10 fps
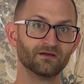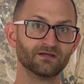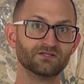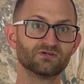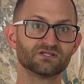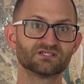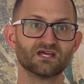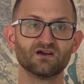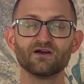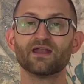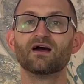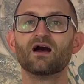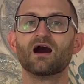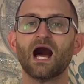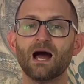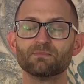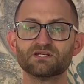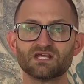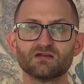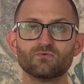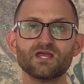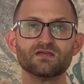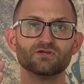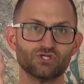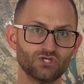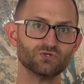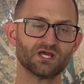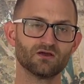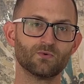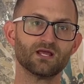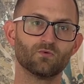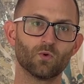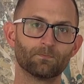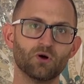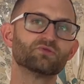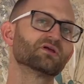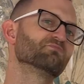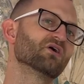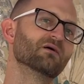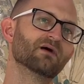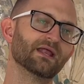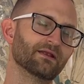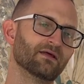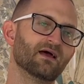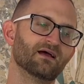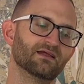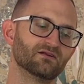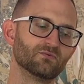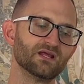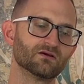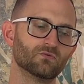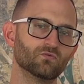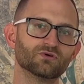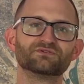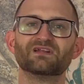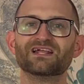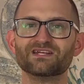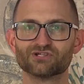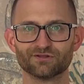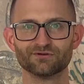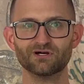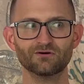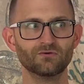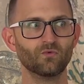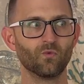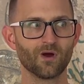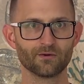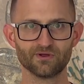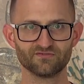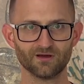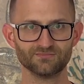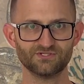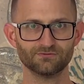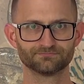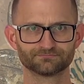you can say, all right, I'm going to take a week, you take a week, we're both going to pray about it, and in a week we'll let each other know where we've come to.